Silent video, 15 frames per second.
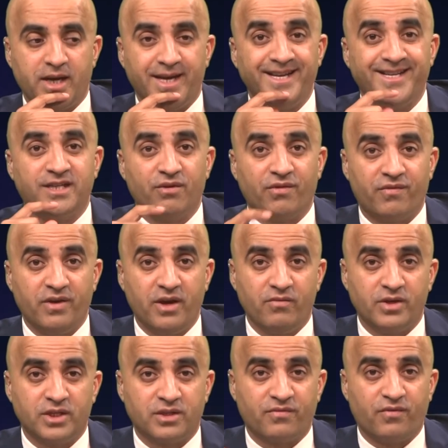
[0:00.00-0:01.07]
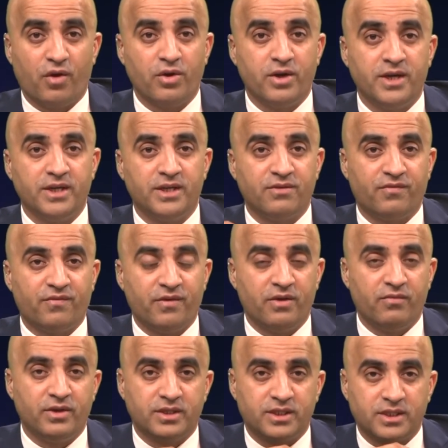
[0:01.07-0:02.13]
interference, a foreign
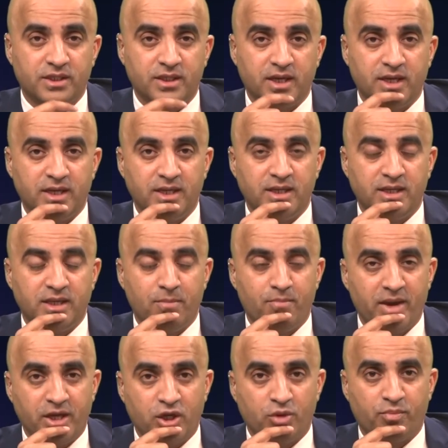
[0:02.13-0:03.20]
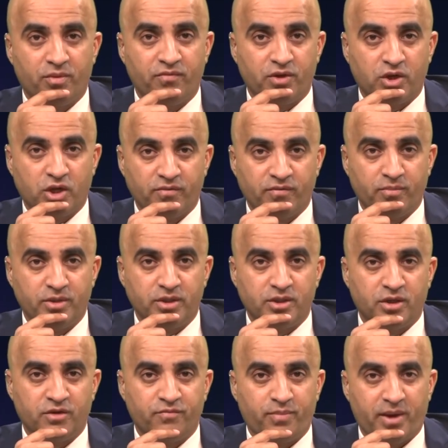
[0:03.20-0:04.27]
interference in the makeup of the government
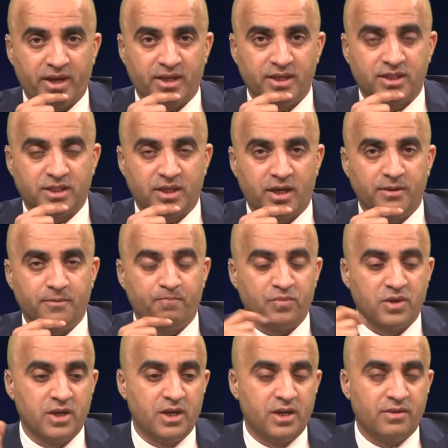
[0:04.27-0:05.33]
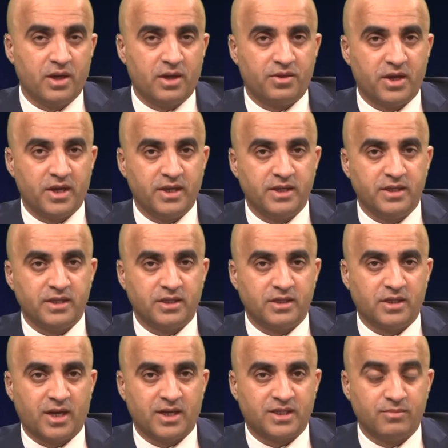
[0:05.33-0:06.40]
of Pakistan, that
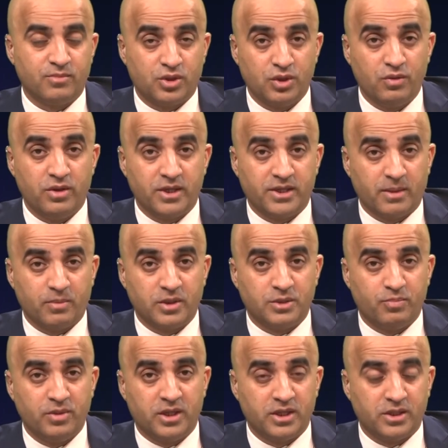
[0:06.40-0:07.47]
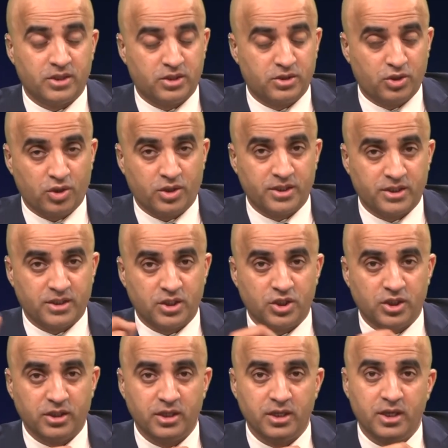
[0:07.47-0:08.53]
Qasim Suri, the Deputy Speaker, took a
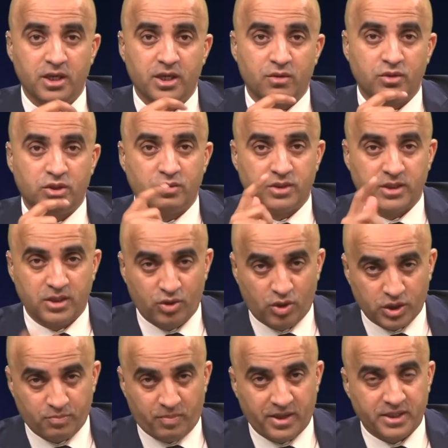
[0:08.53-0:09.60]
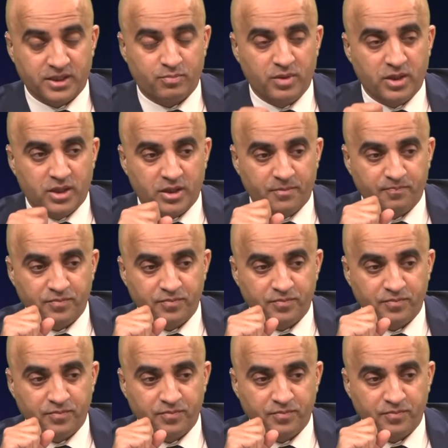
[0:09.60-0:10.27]
decision which was endorsed by the Speaker.